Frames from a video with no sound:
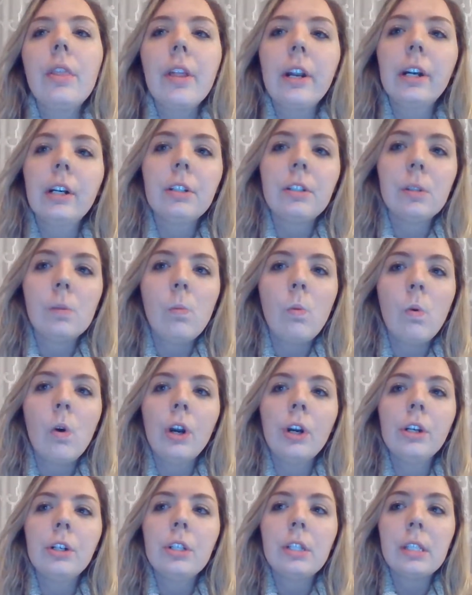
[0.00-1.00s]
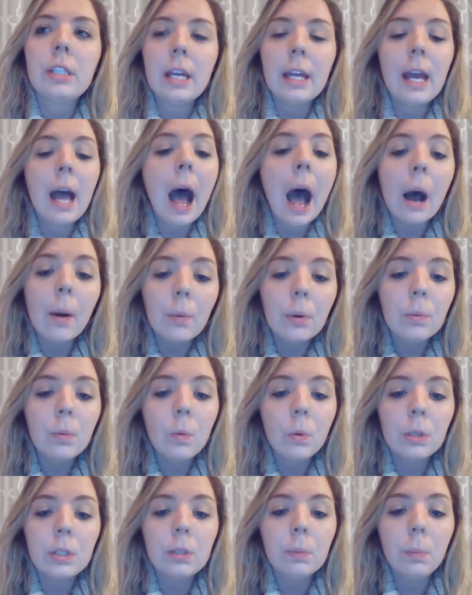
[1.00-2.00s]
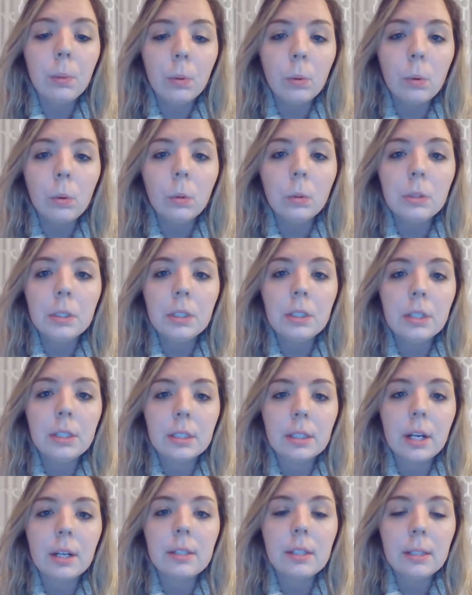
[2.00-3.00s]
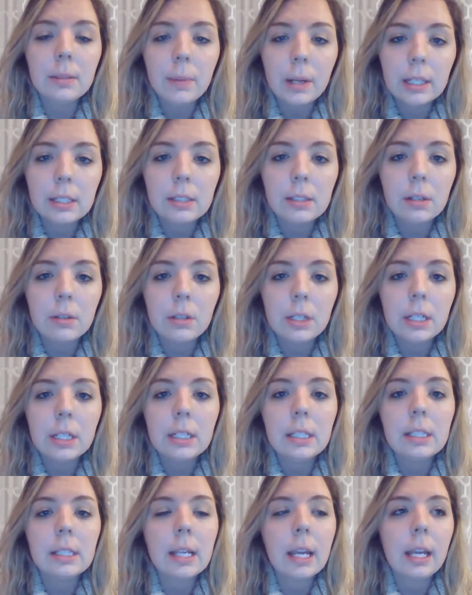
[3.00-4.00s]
there are some words that I would want to pull to discuss to my students.